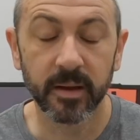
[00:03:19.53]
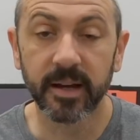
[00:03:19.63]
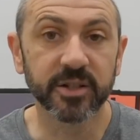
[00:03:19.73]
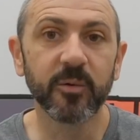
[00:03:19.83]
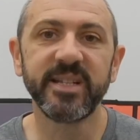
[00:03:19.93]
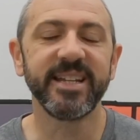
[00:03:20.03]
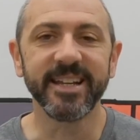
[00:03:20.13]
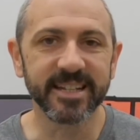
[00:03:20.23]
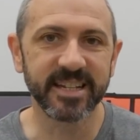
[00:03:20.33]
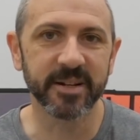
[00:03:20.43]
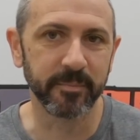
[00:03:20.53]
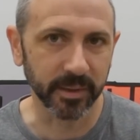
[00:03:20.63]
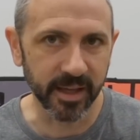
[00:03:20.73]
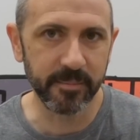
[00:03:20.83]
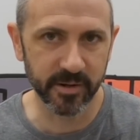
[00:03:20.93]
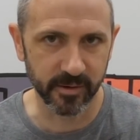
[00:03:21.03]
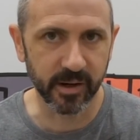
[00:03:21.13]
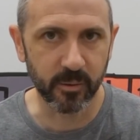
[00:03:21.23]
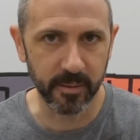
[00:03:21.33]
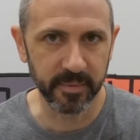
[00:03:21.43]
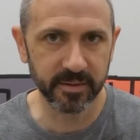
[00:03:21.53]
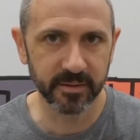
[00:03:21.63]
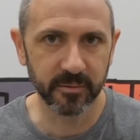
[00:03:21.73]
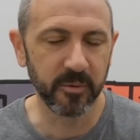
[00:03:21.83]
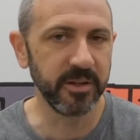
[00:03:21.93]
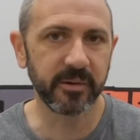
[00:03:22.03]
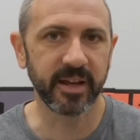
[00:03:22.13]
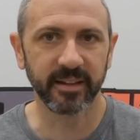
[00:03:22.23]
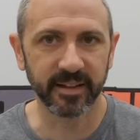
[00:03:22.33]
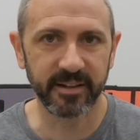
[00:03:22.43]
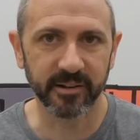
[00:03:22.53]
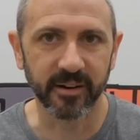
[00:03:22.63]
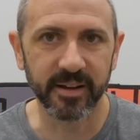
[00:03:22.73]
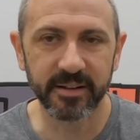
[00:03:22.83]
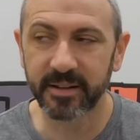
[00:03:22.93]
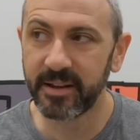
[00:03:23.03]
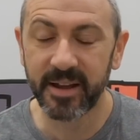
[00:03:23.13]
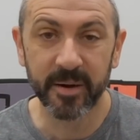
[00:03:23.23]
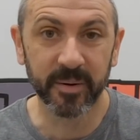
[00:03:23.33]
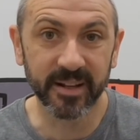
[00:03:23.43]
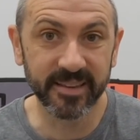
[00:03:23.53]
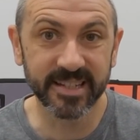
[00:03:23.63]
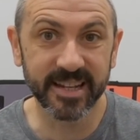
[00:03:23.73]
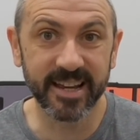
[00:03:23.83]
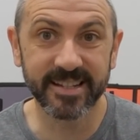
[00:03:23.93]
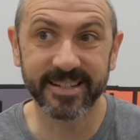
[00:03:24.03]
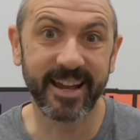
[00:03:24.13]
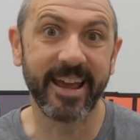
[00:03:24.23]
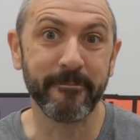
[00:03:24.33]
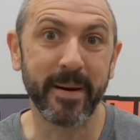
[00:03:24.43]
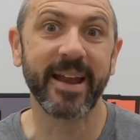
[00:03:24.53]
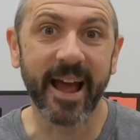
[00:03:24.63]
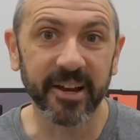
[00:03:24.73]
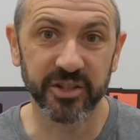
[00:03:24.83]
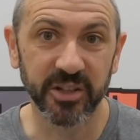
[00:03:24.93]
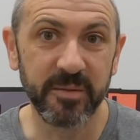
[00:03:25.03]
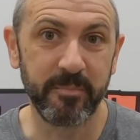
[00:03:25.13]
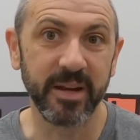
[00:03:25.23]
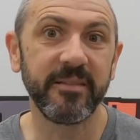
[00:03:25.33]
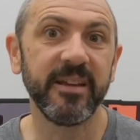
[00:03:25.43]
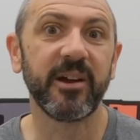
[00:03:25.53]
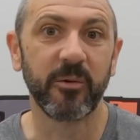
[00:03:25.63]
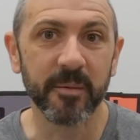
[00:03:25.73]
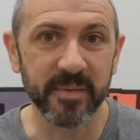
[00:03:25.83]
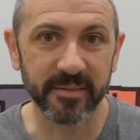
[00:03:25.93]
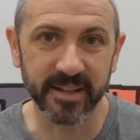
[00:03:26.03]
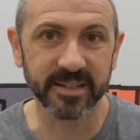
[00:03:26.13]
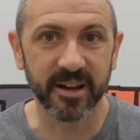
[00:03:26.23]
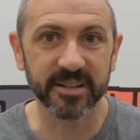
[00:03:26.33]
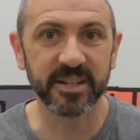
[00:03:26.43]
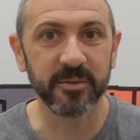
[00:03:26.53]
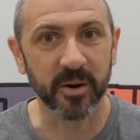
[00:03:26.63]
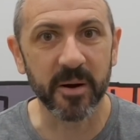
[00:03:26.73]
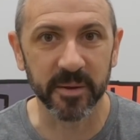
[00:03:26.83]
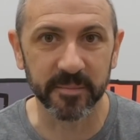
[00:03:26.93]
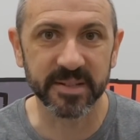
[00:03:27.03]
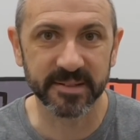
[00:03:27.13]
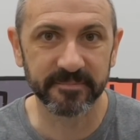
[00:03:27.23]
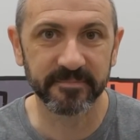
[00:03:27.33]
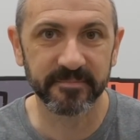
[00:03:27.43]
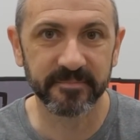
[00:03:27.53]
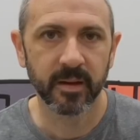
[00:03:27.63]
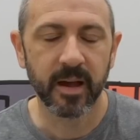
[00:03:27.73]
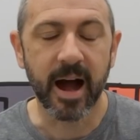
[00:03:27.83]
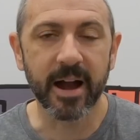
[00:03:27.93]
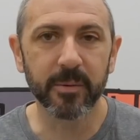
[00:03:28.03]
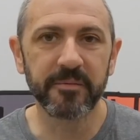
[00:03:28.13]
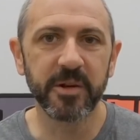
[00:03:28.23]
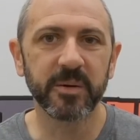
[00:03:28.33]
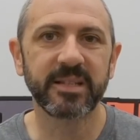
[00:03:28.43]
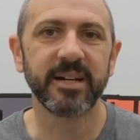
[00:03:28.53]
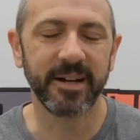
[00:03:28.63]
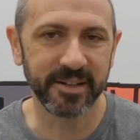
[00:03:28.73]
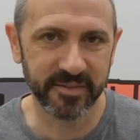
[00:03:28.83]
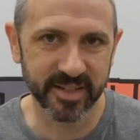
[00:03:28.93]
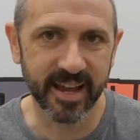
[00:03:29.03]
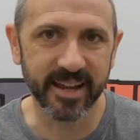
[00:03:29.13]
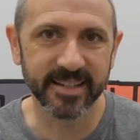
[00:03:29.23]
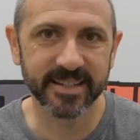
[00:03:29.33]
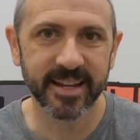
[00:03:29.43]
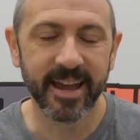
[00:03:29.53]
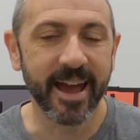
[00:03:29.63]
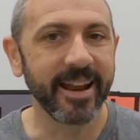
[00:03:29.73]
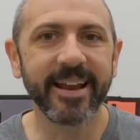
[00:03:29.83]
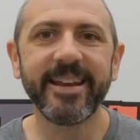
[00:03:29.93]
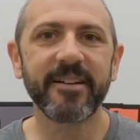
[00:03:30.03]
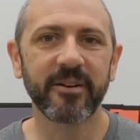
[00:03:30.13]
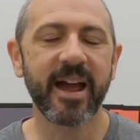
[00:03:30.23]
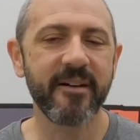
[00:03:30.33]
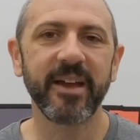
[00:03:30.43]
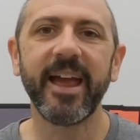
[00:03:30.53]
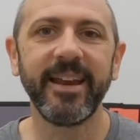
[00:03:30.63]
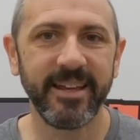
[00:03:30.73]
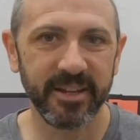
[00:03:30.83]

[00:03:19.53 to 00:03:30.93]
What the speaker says: It's always easy to blame your equipment when you can't land a grind, but in this case, it might actually be the equipment that's causing you problems. I review a ton of skates, and I never have any